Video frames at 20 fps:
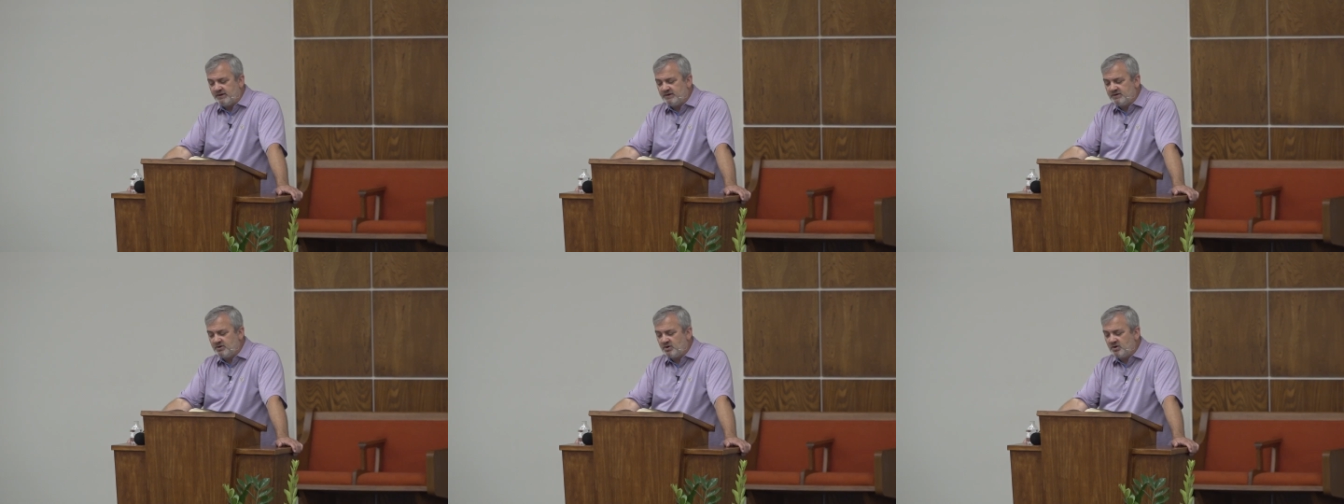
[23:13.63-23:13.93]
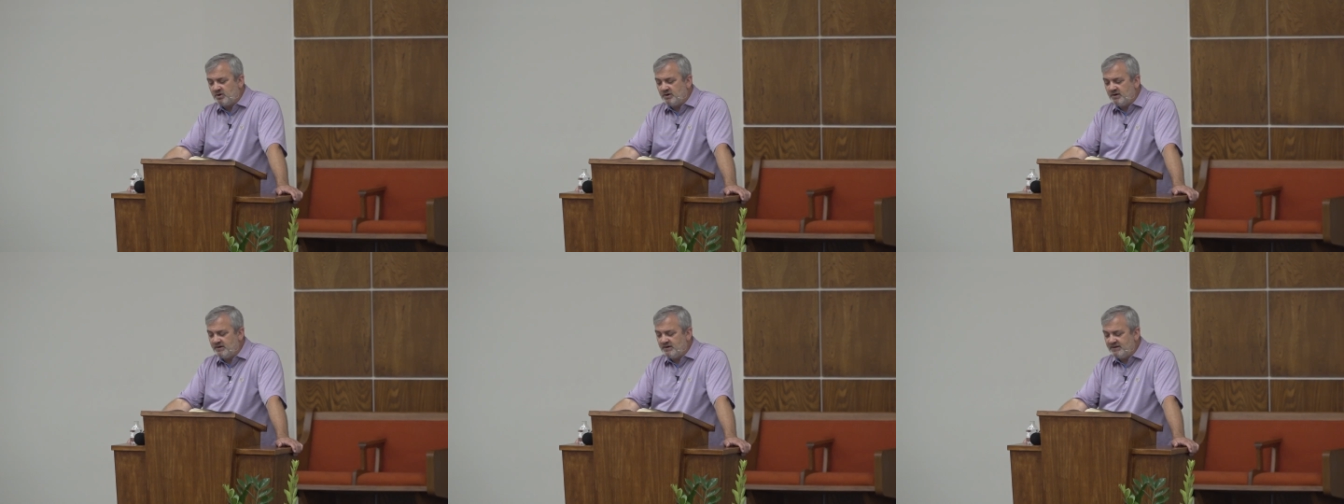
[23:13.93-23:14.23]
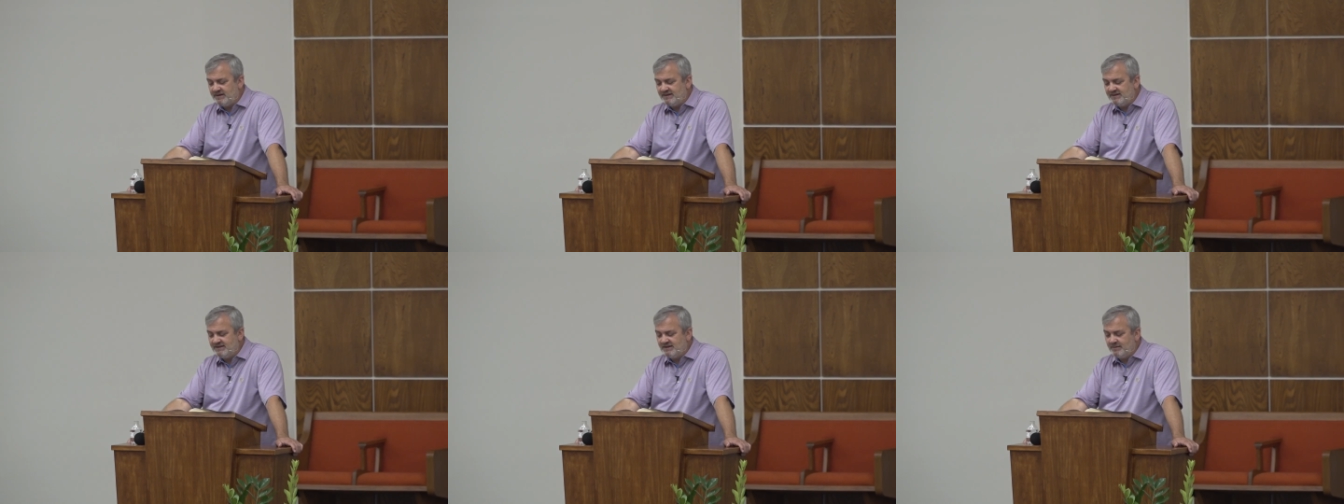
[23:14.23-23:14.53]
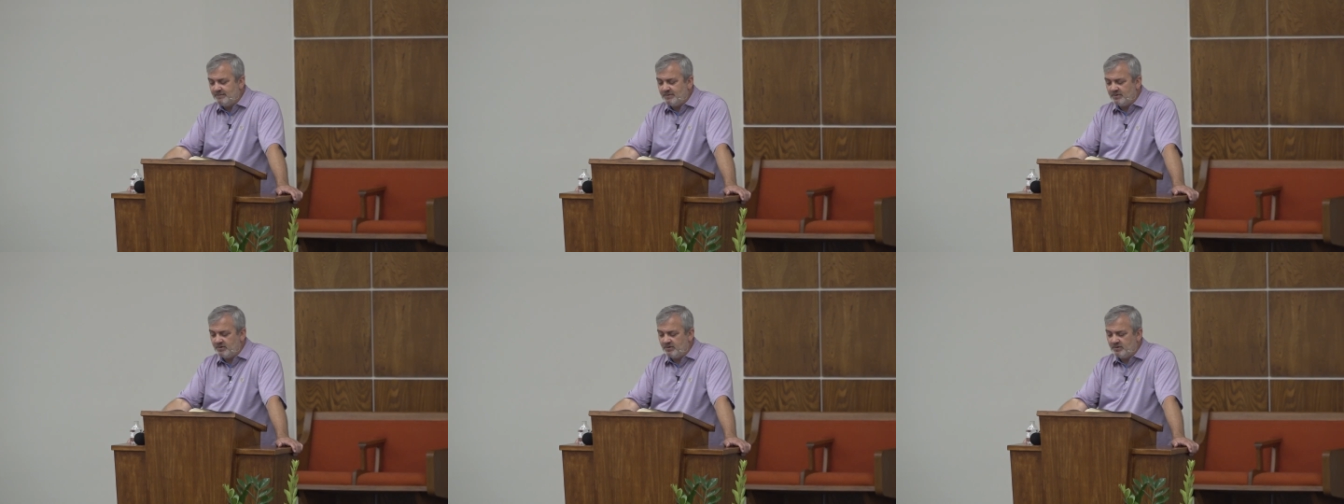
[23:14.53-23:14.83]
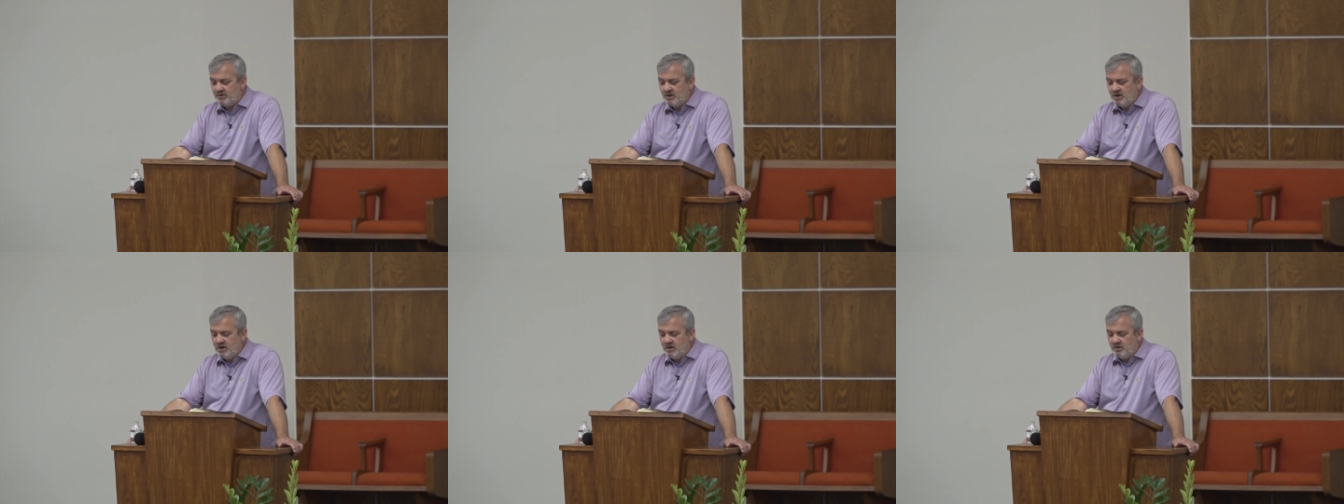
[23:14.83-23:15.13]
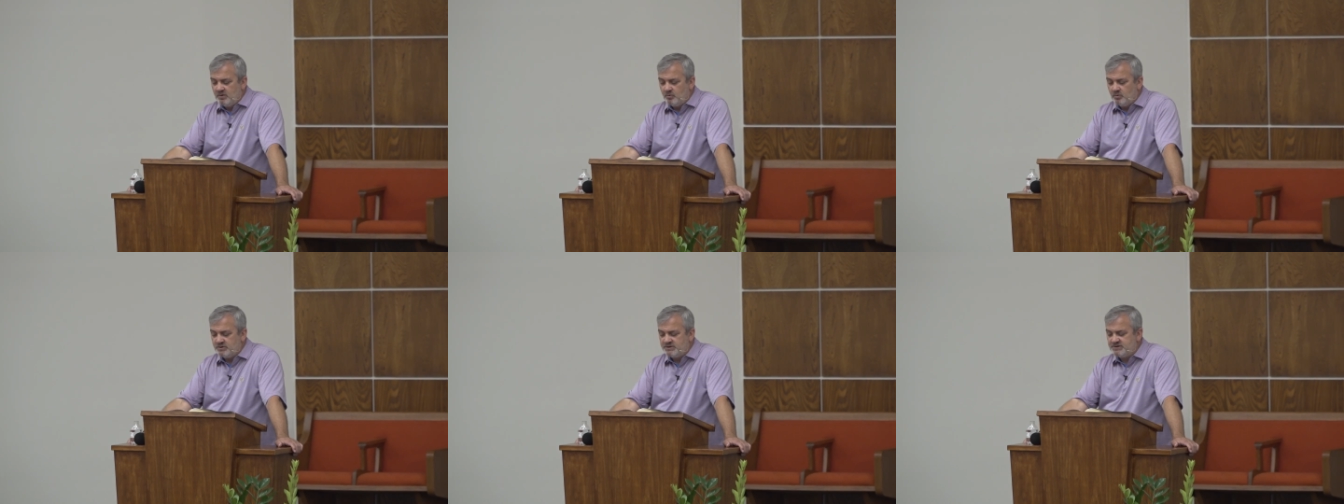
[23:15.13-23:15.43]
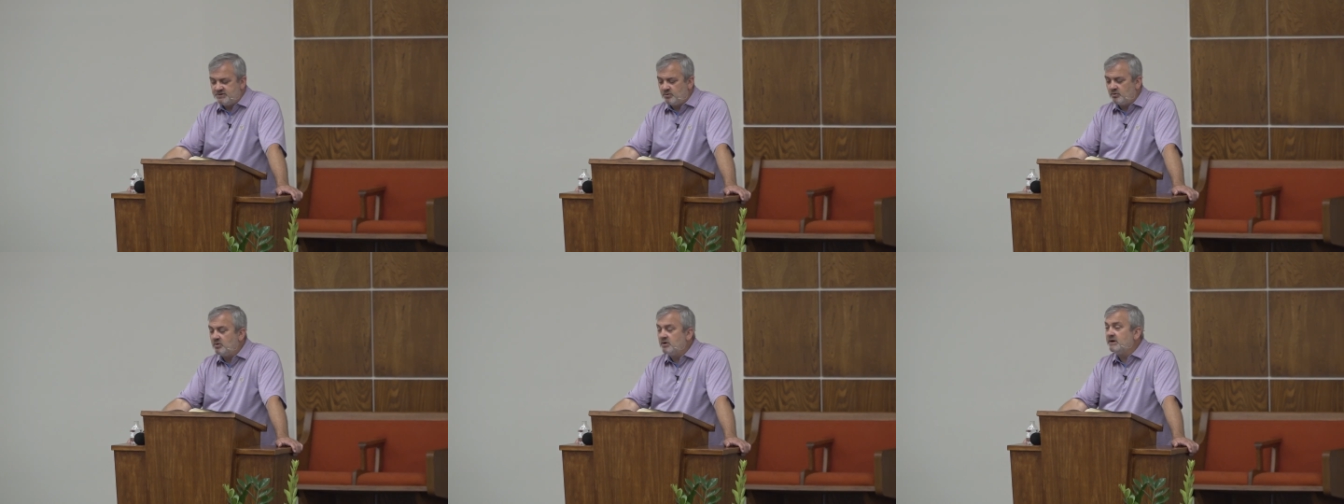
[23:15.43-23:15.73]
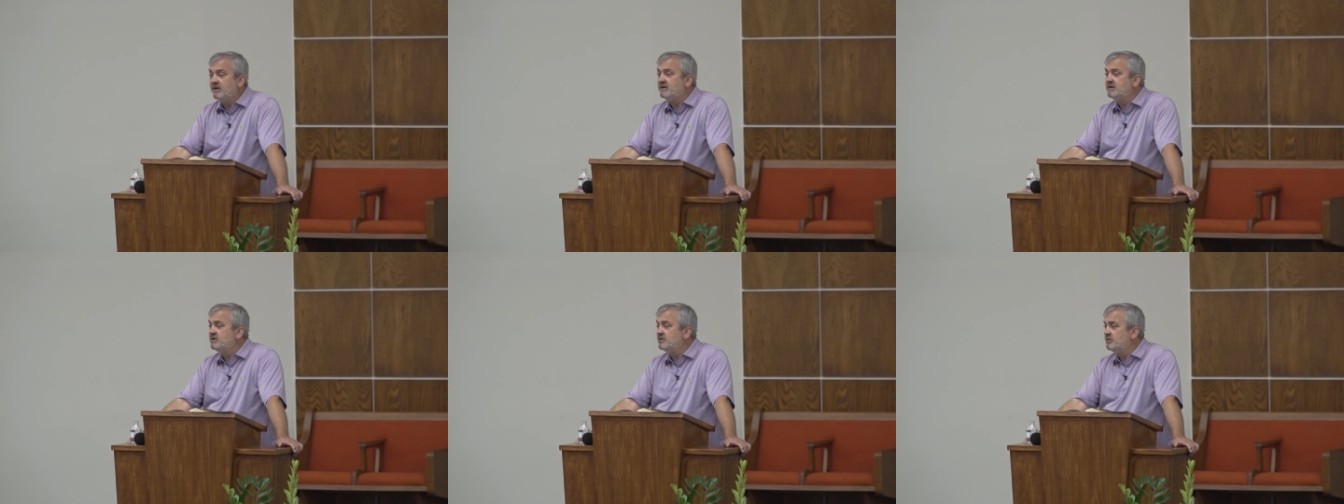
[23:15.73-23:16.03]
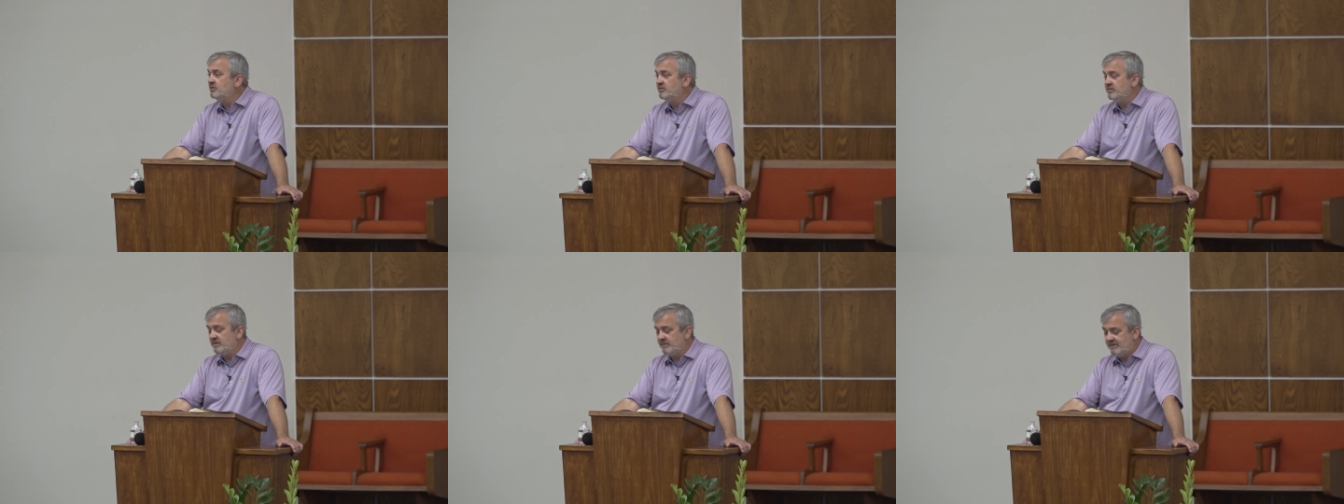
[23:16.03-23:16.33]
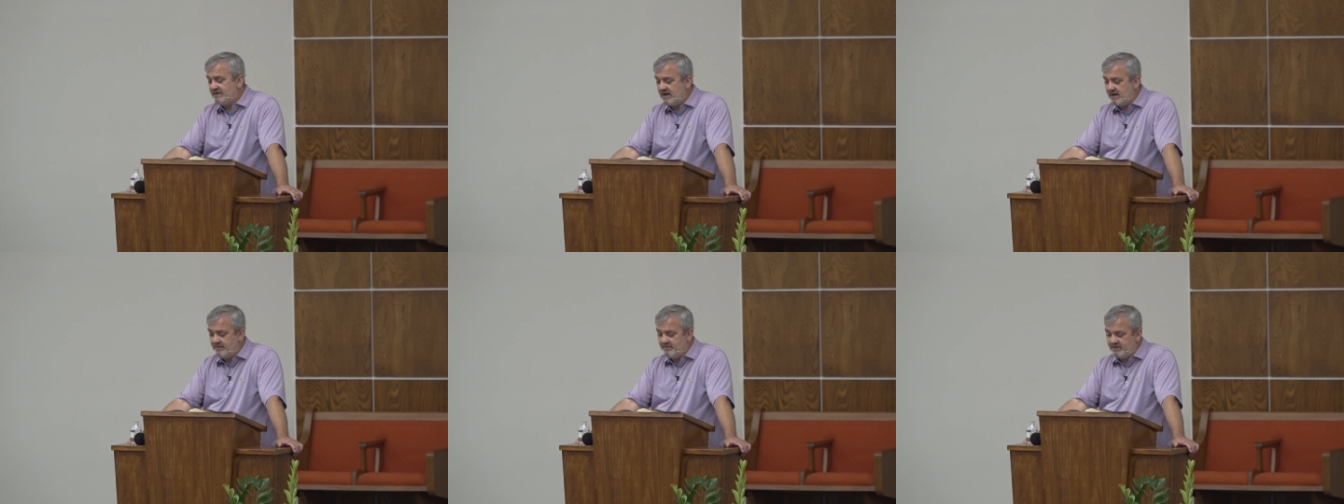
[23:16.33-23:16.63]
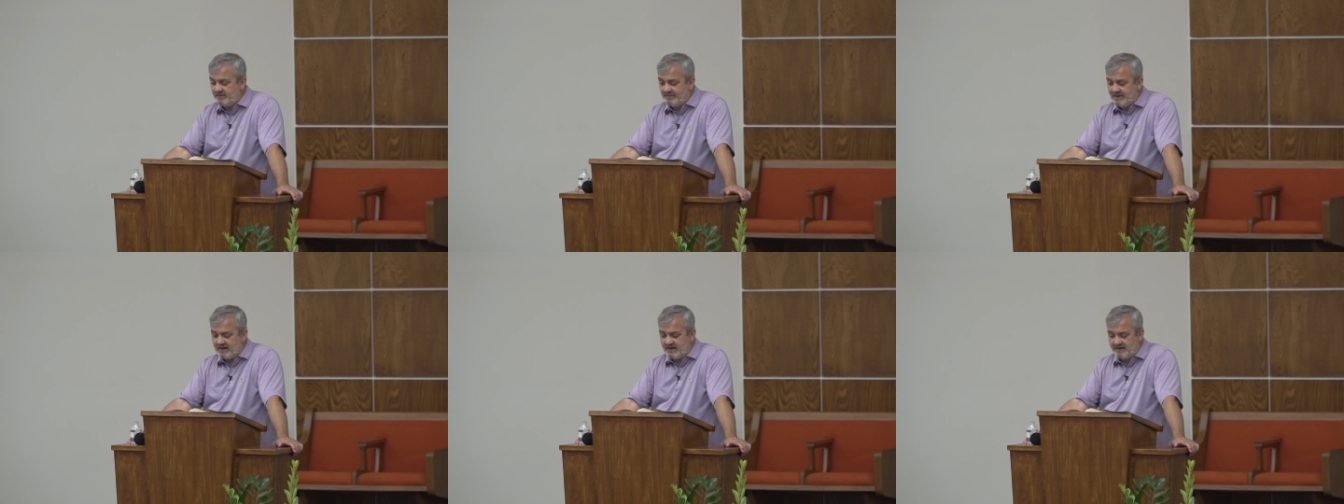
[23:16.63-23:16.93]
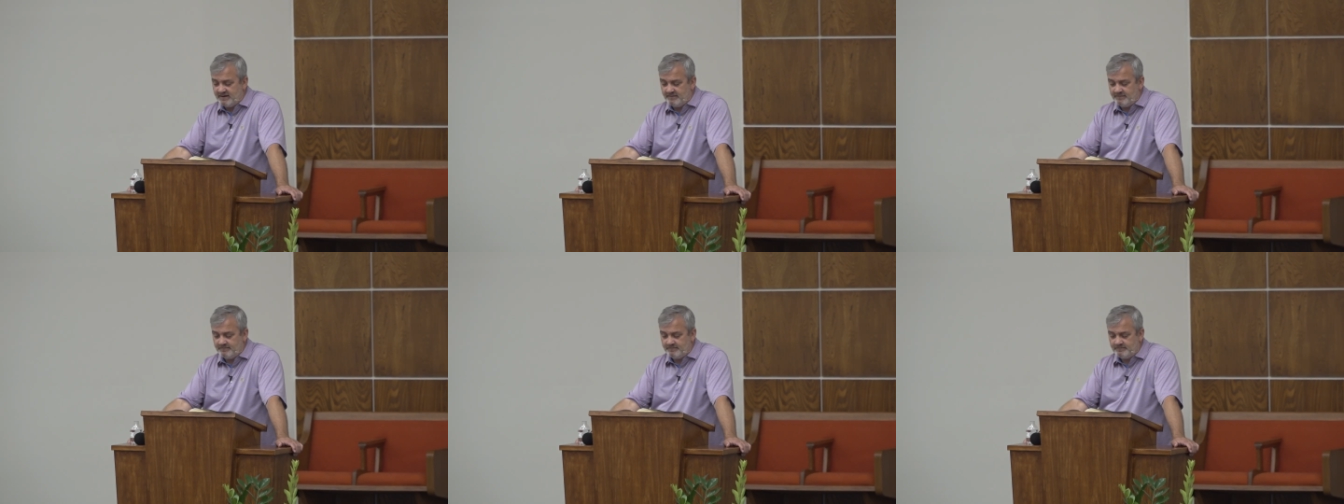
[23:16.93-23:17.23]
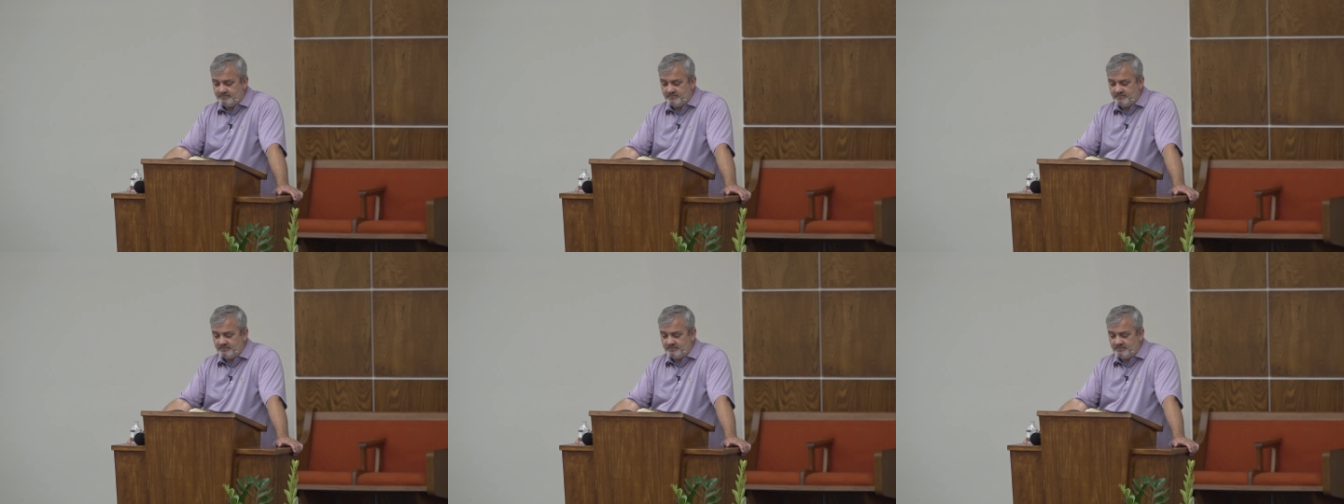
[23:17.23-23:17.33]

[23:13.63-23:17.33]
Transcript: a curtain of the temple was torn in two from top to bottom,